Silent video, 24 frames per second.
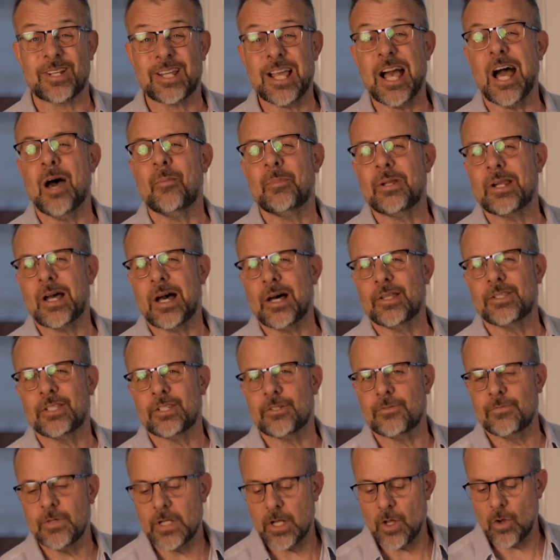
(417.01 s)
comment on
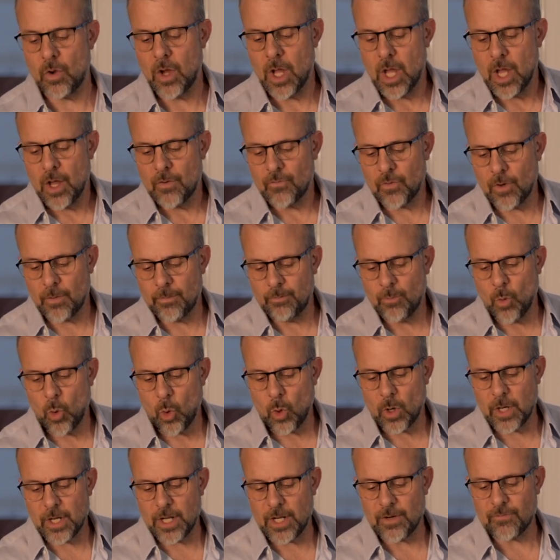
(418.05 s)
this video for
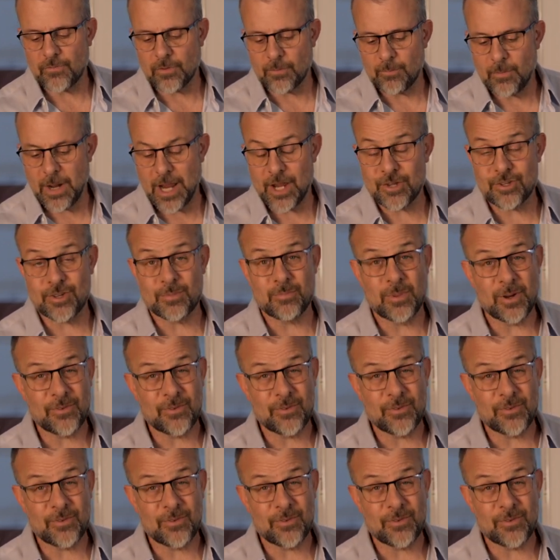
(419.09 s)
more information.